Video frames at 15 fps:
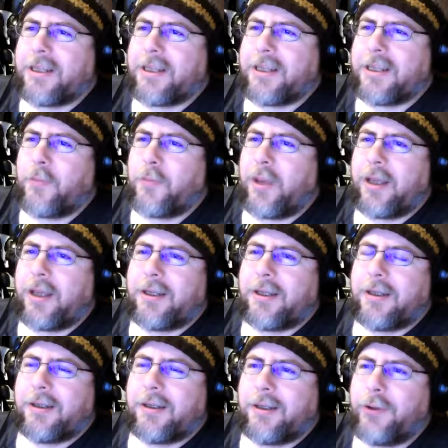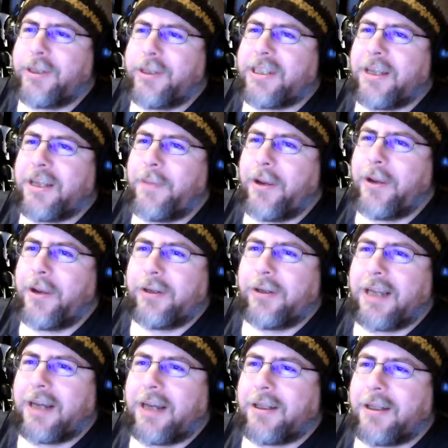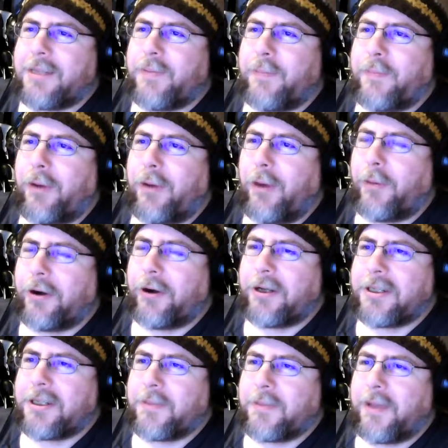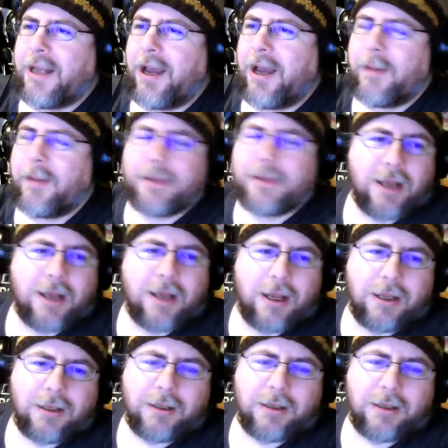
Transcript: to me. You can send me a real deck list, but ballpark it to me. Now I'm excited.